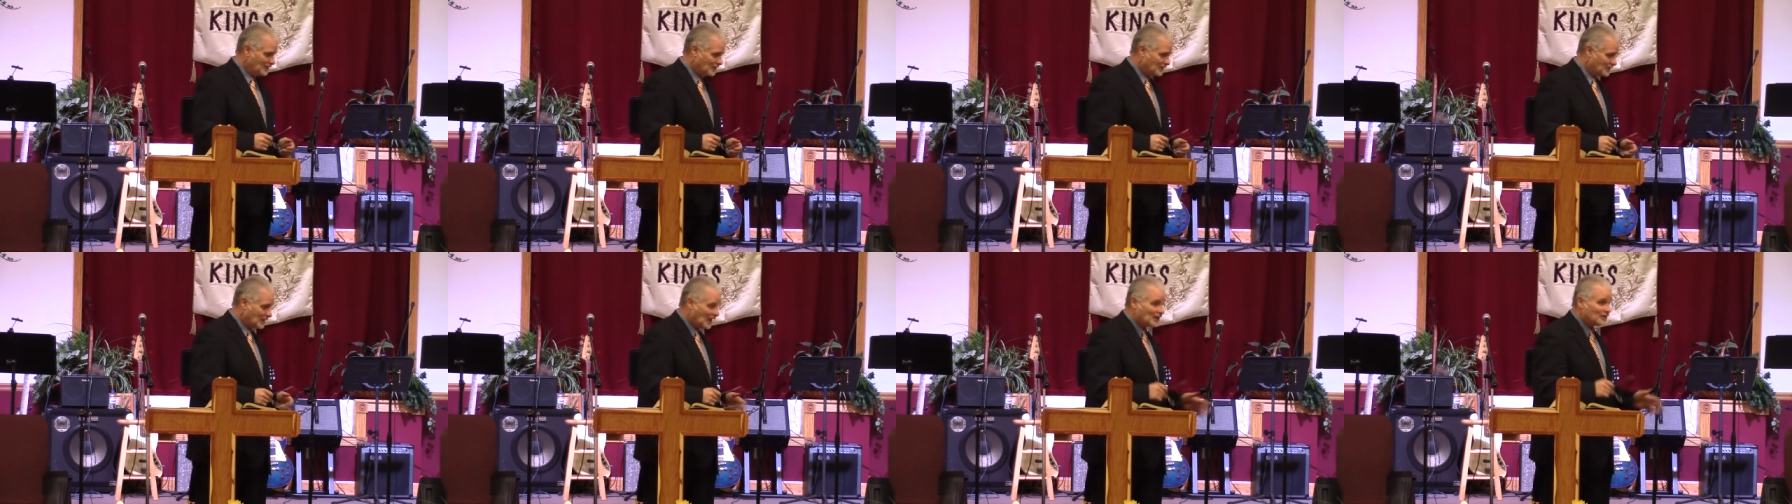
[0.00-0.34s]

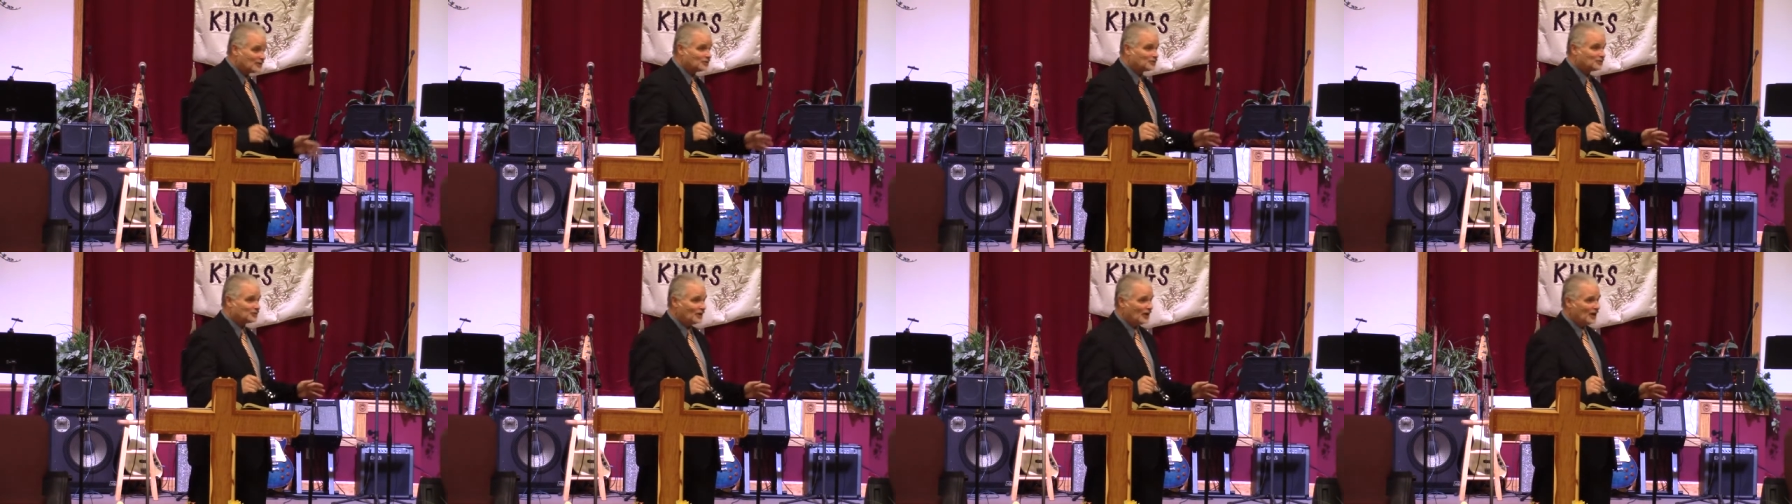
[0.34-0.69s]

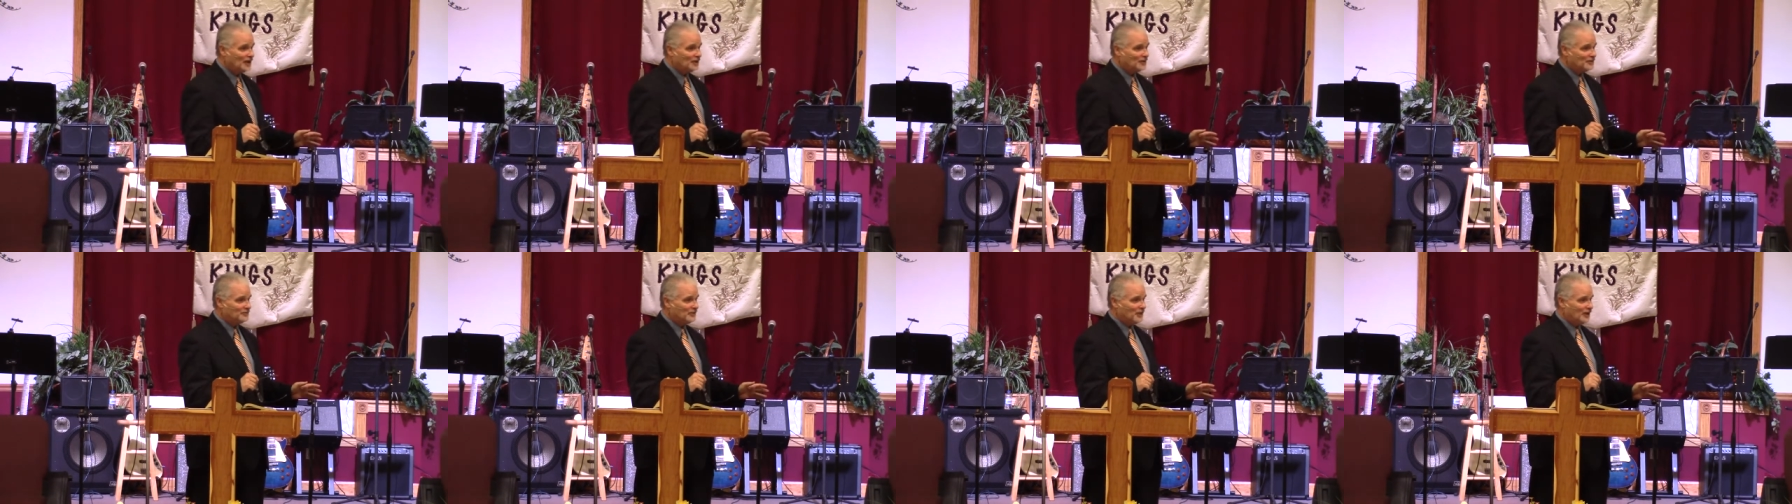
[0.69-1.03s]
kind of
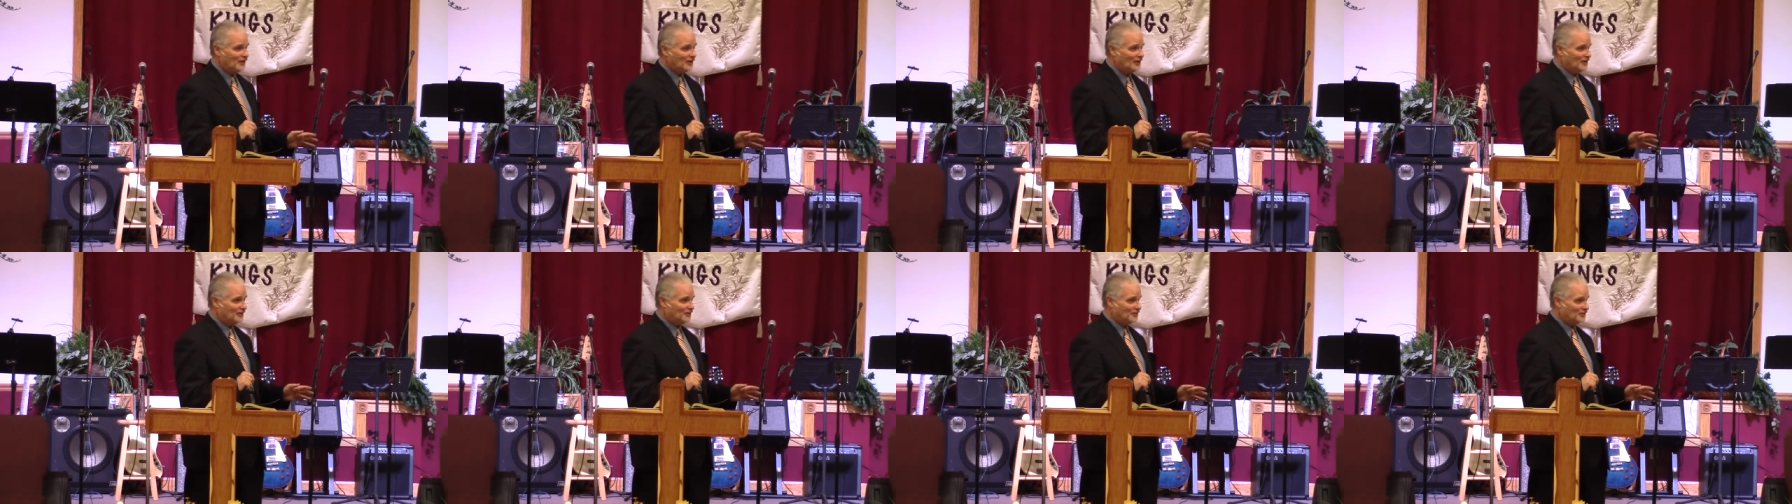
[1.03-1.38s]
strange
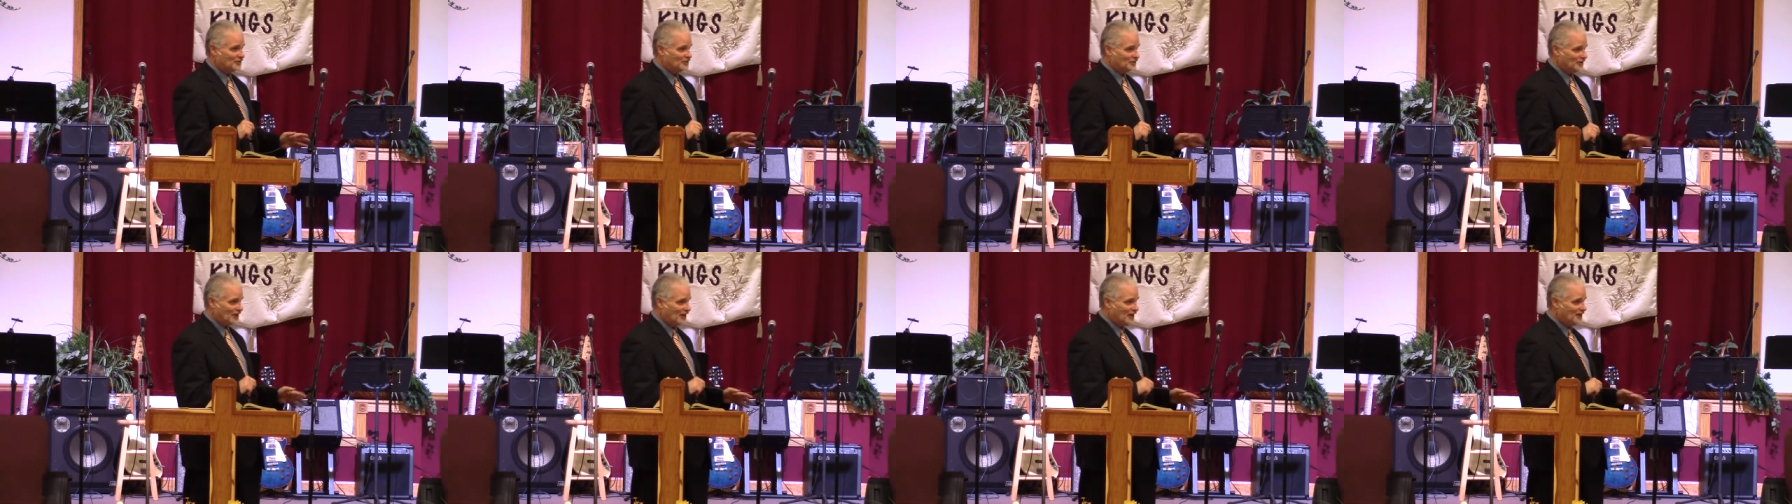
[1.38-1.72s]
being on the
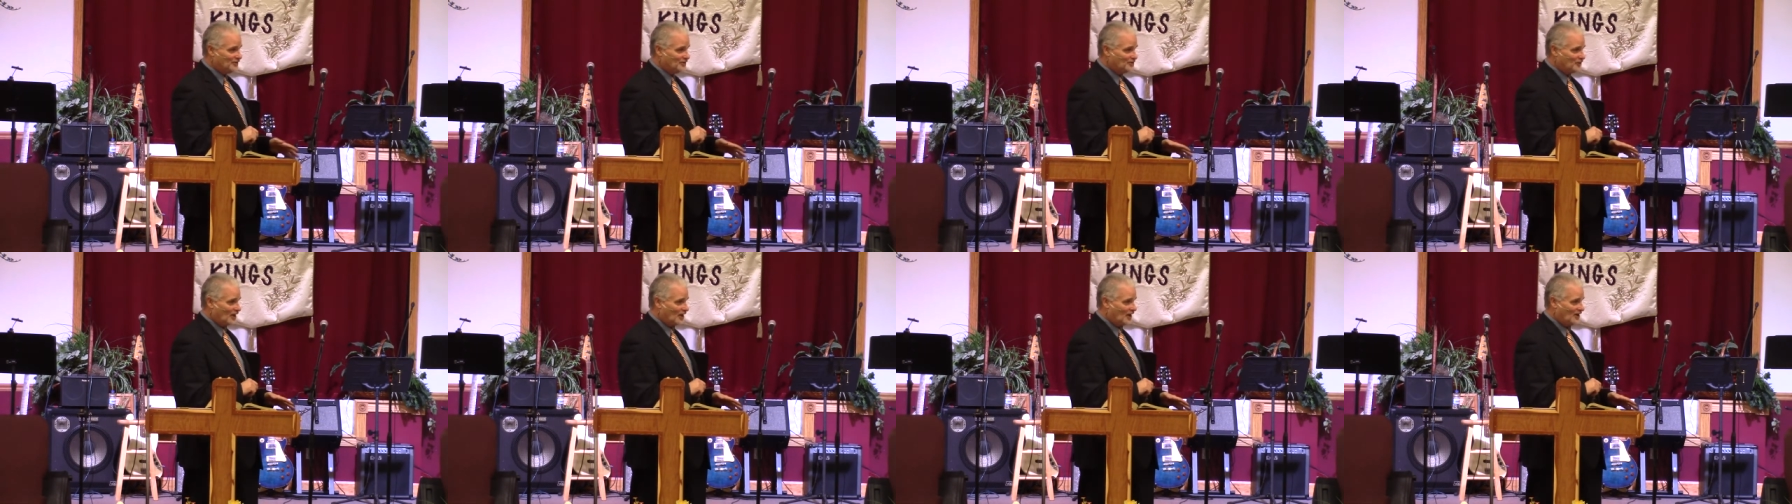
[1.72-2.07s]

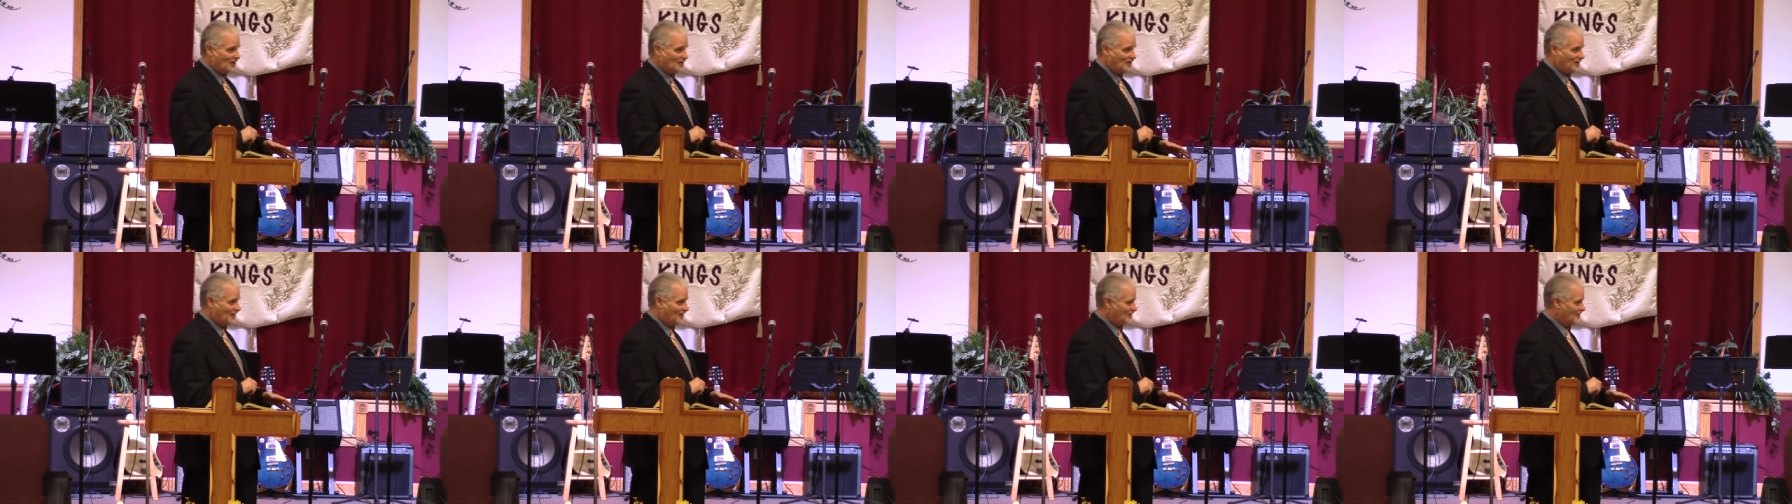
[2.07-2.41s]
stage
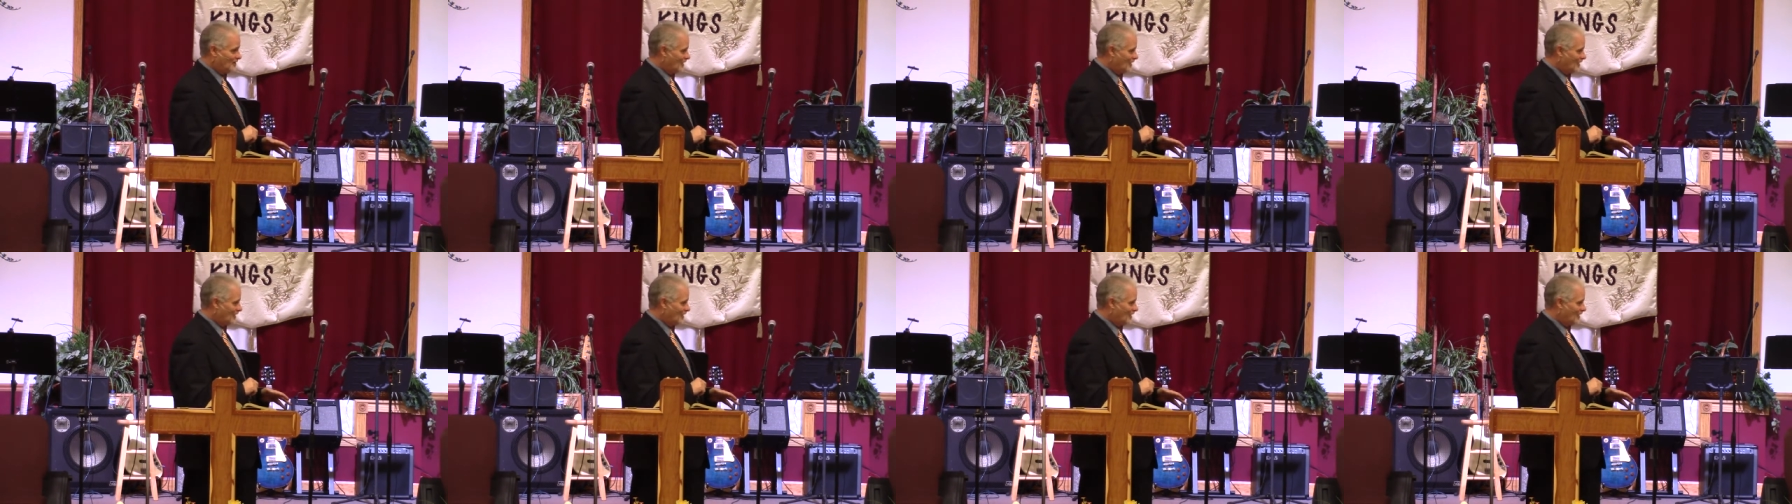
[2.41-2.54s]
right here.